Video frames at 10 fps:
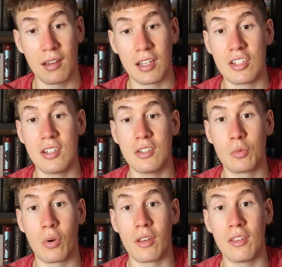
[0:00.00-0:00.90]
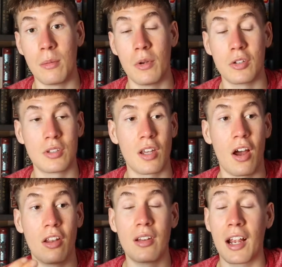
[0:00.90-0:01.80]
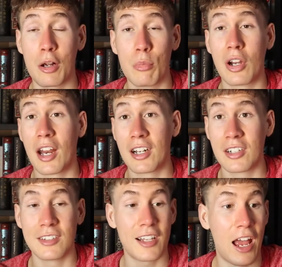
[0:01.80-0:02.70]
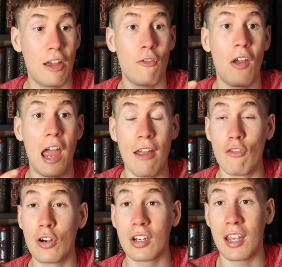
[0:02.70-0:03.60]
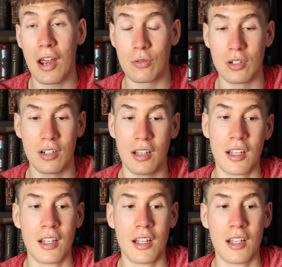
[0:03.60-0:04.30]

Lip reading: Like she is one of the most unlikable characters I've ever encountered.